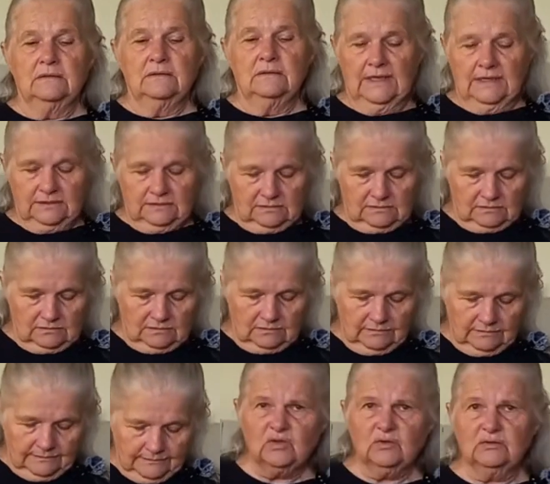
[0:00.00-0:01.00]
that's
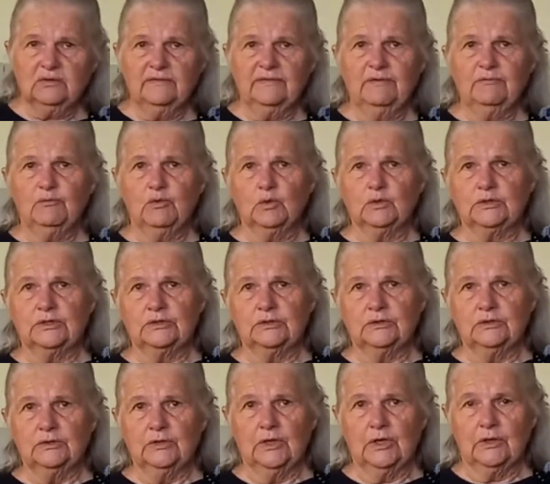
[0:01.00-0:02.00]
sort of important
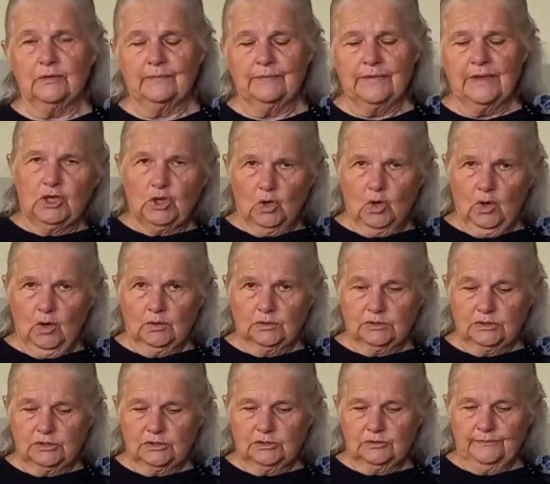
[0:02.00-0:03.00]
to know,
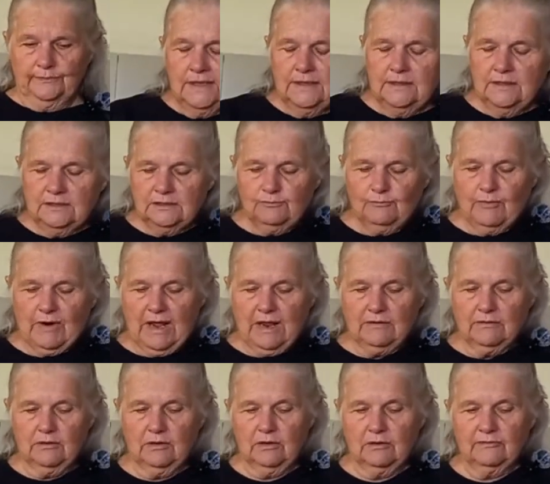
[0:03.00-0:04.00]
because in this brown
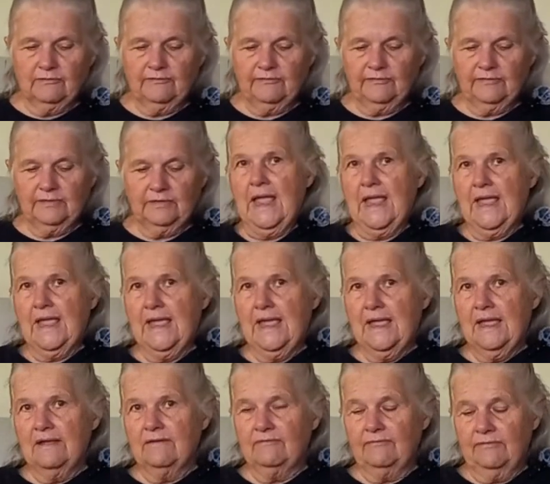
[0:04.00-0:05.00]
loaf I
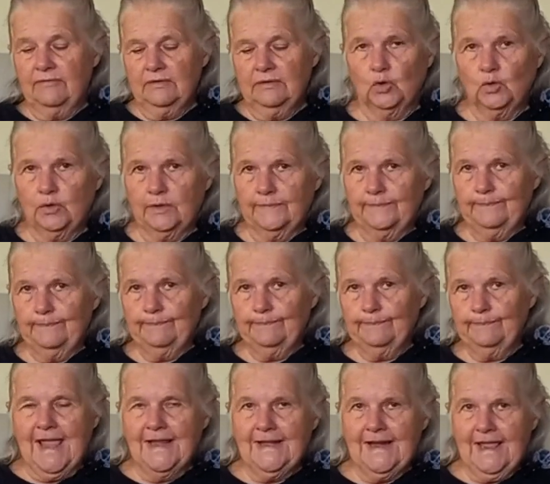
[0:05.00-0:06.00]
have sorghum
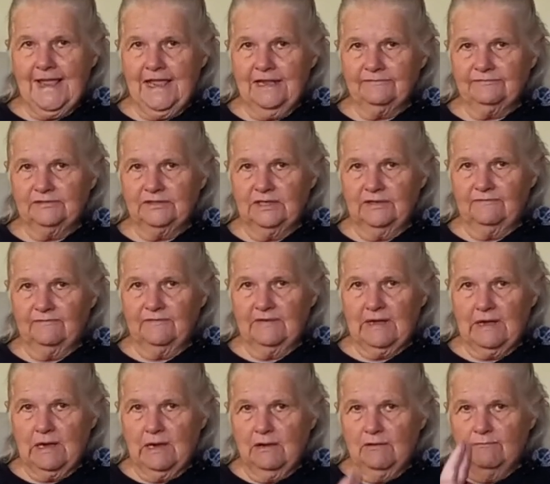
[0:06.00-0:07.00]
and I have teff
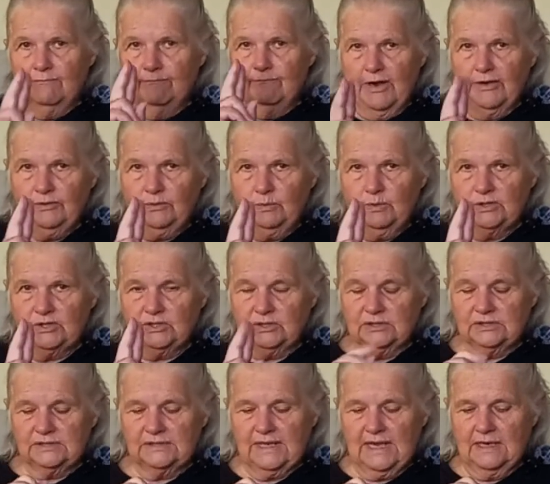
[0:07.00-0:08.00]
flour, both which can
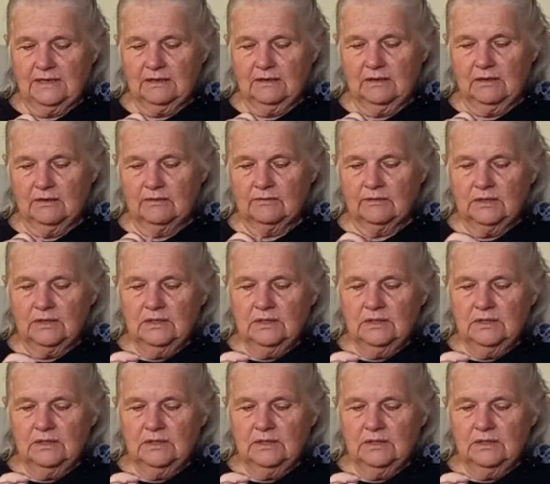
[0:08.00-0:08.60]
stand alone.